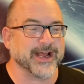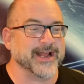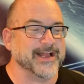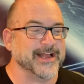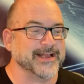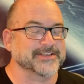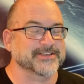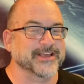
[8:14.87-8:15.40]

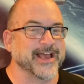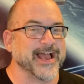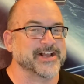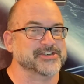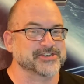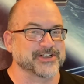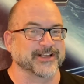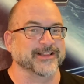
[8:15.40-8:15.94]
That's
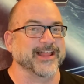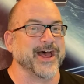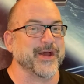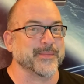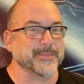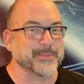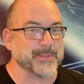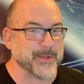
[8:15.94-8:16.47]
actually a
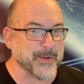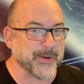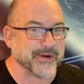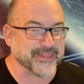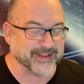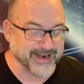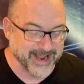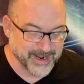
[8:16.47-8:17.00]
lot more
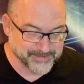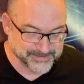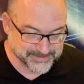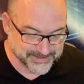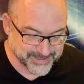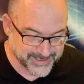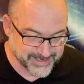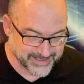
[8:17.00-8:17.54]
than I was
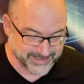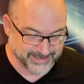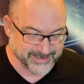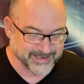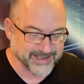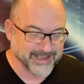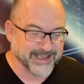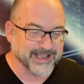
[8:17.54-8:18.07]
thinking.
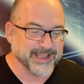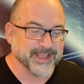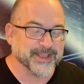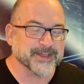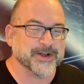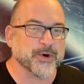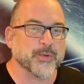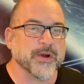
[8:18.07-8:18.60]

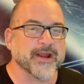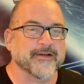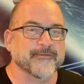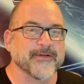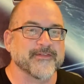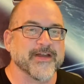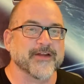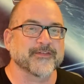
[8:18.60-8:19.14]

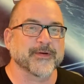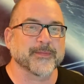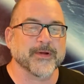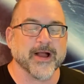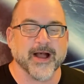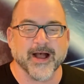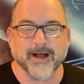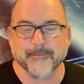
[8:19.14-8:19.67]
We've had
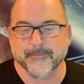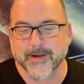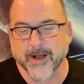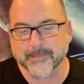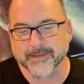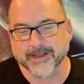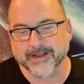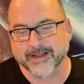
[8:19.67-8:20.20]

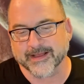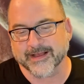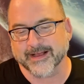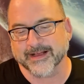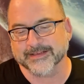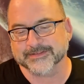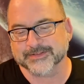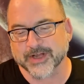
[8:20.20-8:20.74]
public
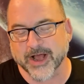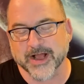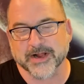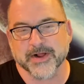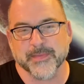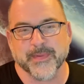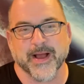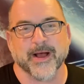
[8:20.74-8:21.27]
talk
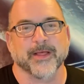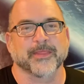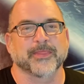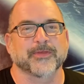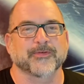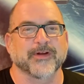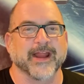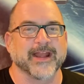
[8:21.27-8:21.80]
about
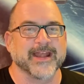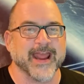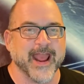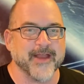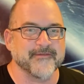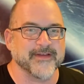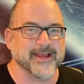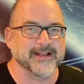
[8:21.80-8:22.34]
3
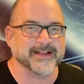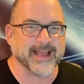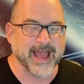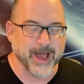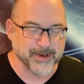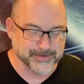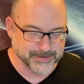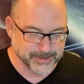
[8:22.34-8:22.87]
Navy
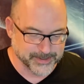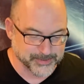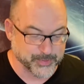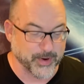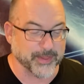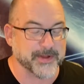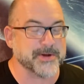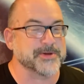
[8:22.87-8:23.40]
encounters.
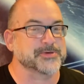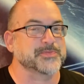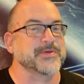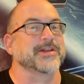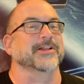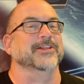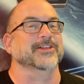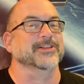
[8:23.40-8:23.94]
Well, there's been
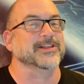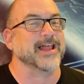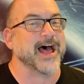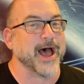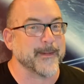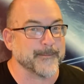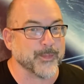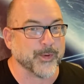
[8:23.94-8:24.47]
a
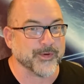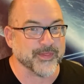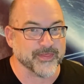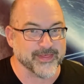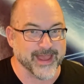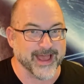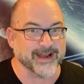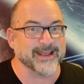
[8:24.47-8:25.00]
lot more than
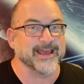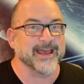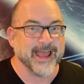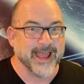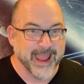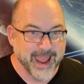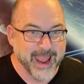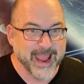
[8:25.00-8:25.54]
that.
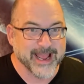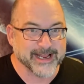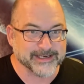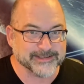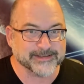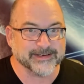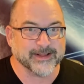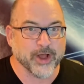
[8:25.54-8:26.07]

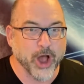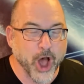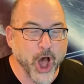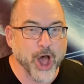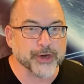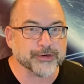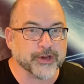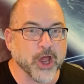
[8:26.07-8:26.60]
And
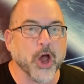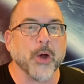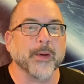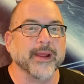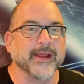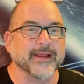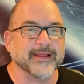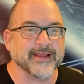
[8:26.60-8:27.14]

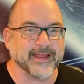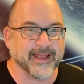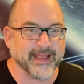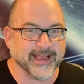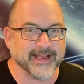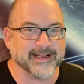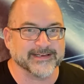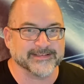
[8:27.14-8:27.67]
ongoing,
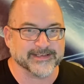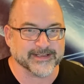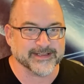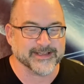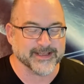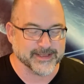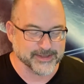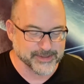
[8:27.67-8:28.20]
and,
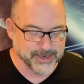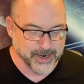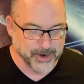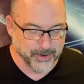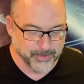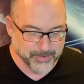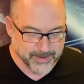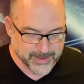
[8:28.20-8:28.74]

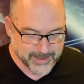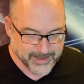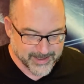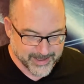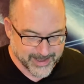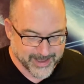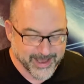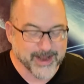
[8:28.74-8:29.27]

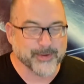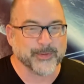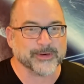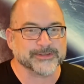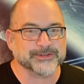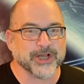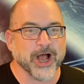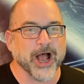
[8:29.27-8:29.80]
heck, we're
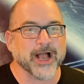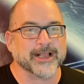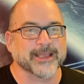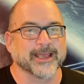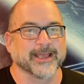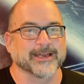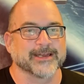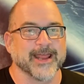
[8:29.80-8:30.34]

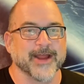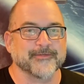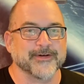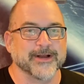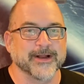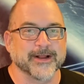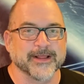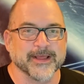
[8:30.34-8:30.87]
talking
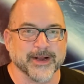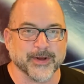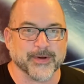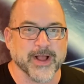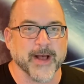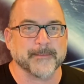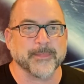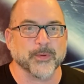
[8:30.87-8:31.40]
every,
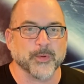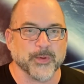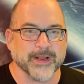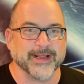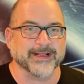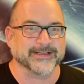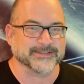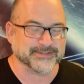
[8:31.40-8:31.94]
couple
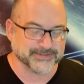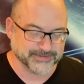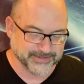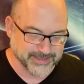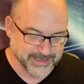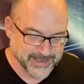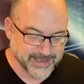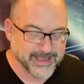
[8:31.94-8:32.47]
weeks.
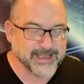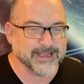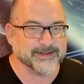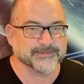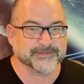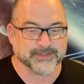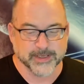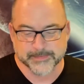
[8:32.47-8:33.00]

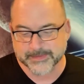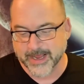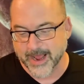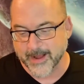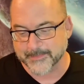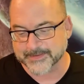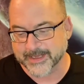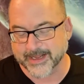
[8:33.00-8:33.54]
If
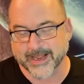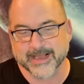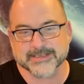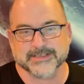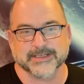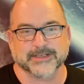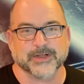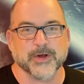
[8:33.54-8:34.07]
sometimes I
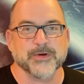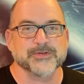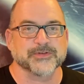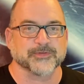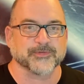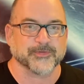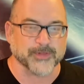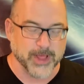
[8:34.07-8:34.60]
guess it goes
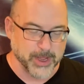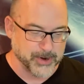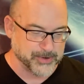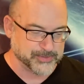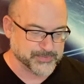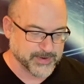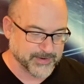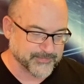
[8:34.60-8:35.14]
and
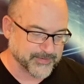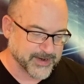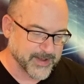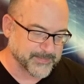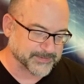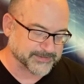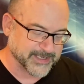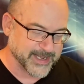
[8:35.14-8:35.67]
flows, but every
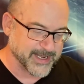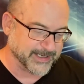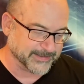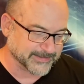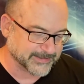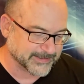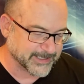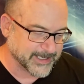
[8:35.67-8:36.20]
couple
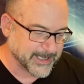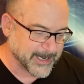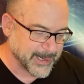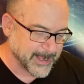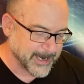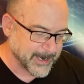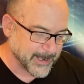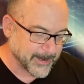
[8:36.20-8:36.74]
days,
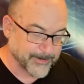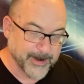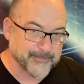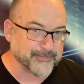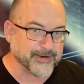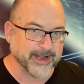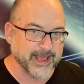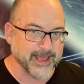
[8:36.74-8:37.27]
or
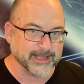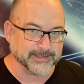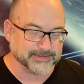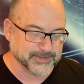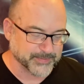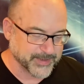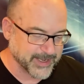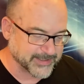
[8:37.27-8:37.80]
every day in
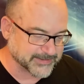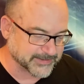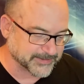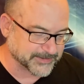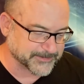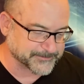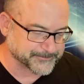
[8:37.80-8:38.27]
some cases.